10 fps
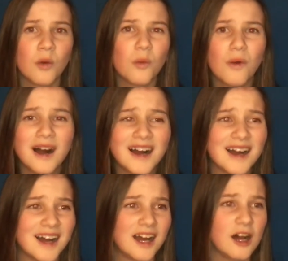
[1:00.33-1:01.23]
"What?
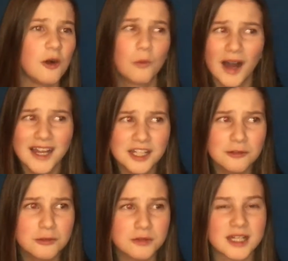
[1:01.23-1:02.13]
Why do
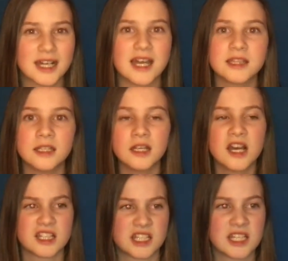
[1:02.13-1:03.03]
you do that?" And then
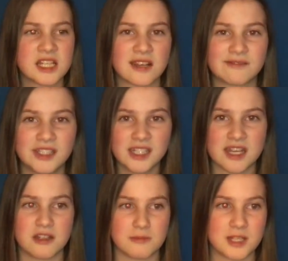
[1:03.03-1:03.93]
the thing that really kills